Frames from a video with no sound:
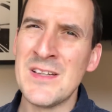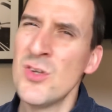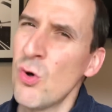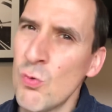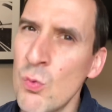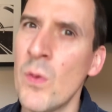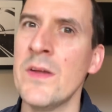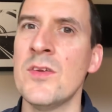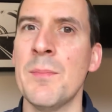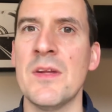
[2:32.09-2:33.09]
Not
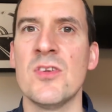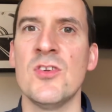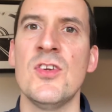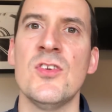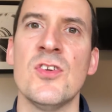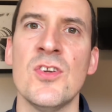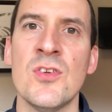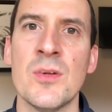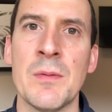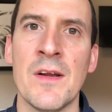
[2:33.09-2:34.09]
always the best decision to do
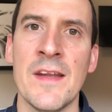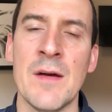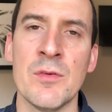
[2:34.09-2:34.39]
something like that.